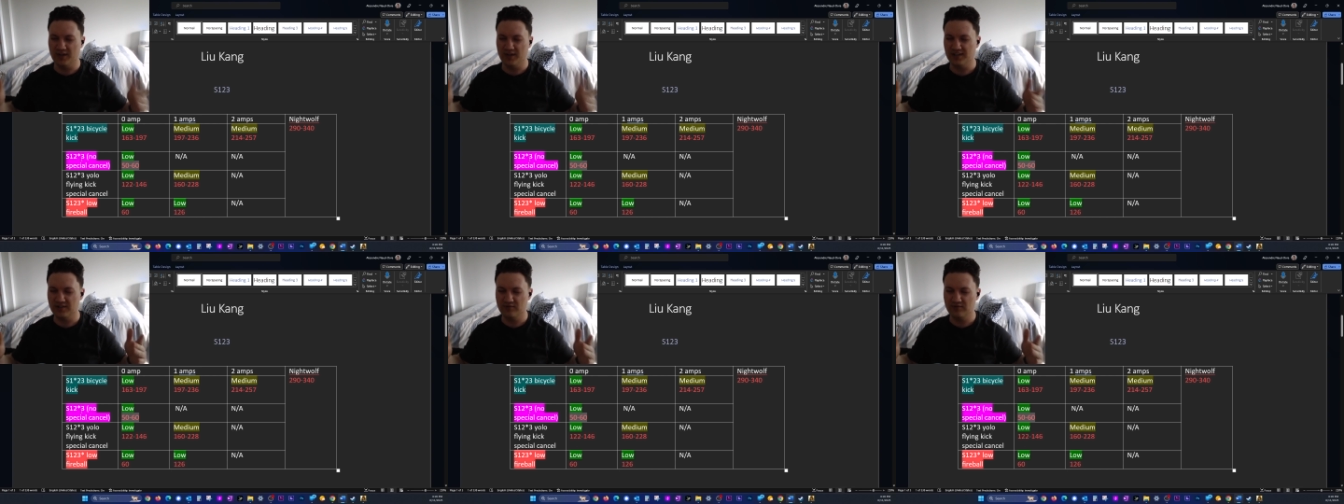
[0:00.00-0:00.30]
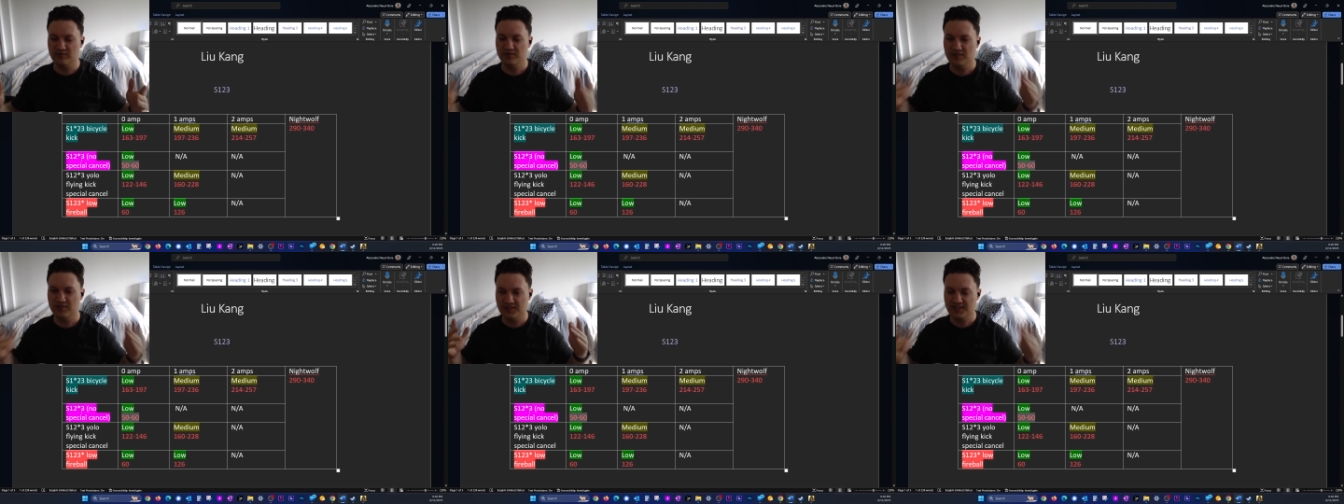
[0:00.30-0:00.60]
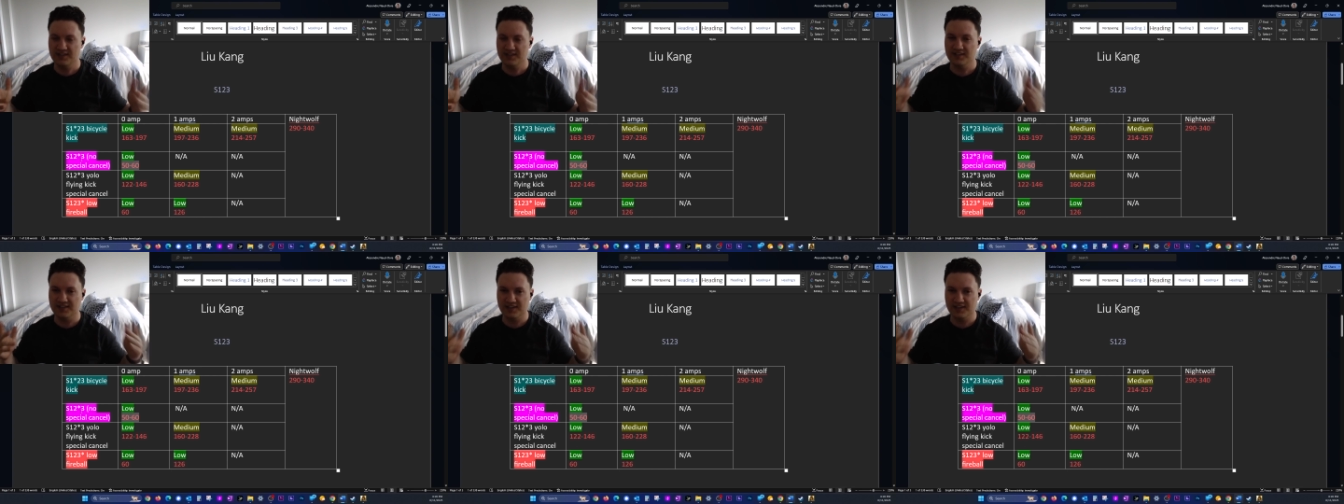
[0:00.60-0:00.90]
as soon as you
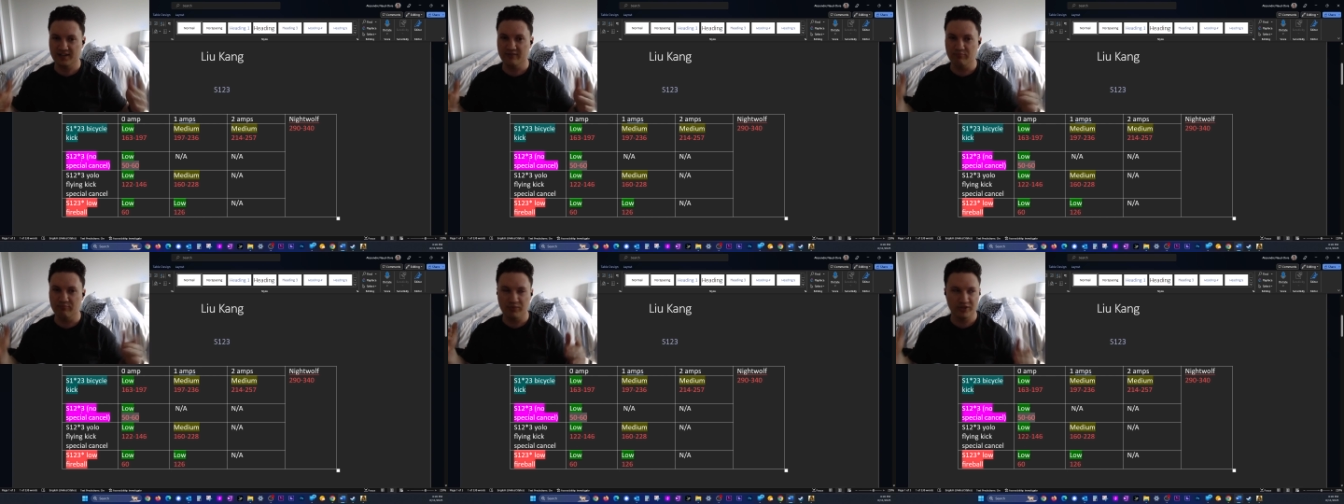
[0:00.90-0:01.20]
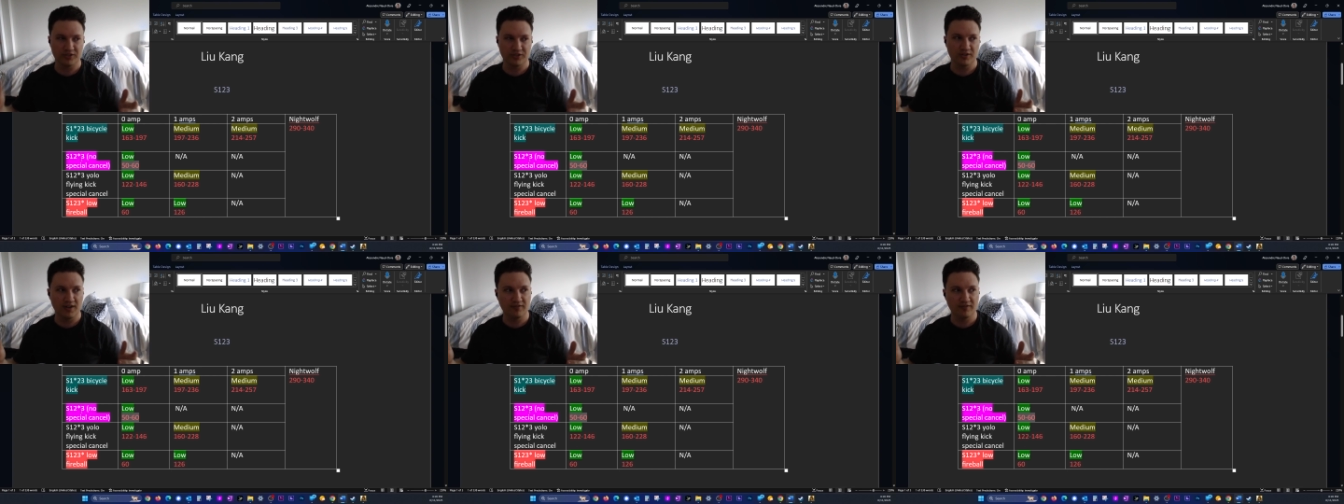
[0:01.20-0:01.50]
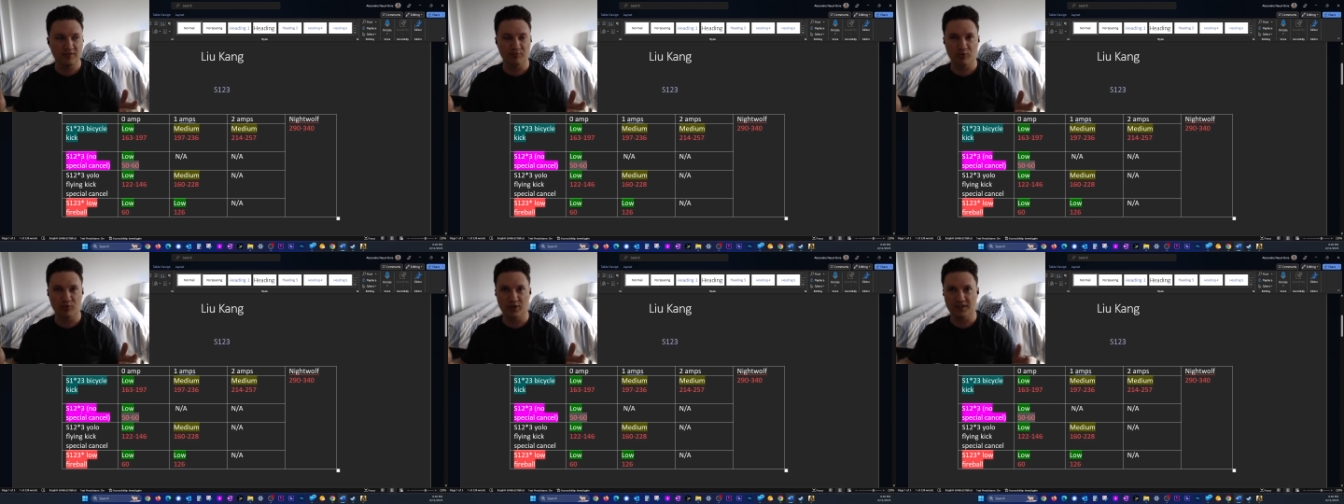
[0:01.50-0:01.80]
see the second punch, you have
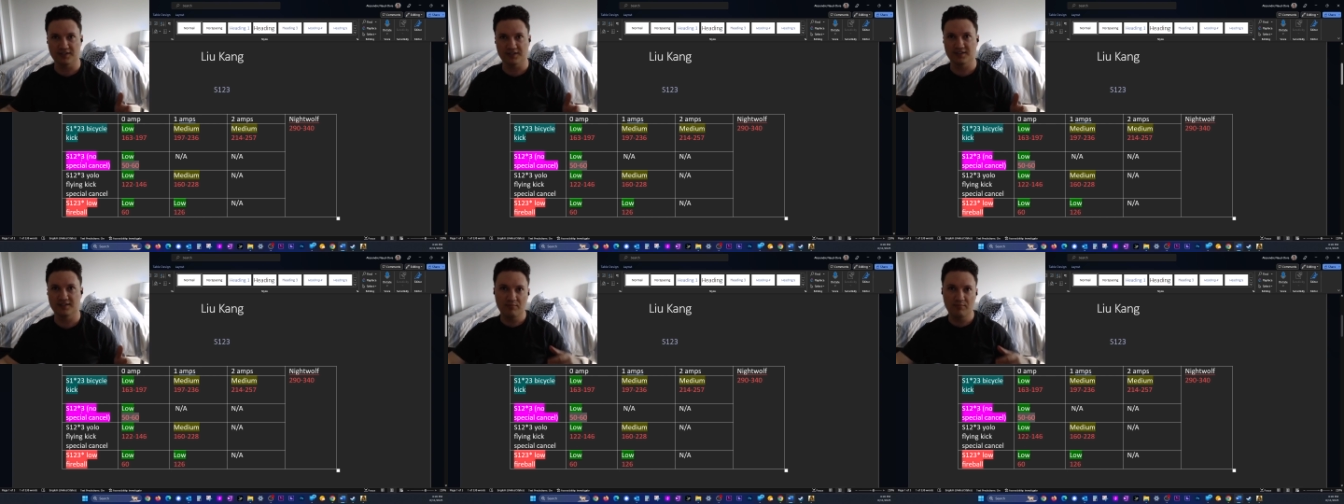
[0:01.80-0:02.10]
to press.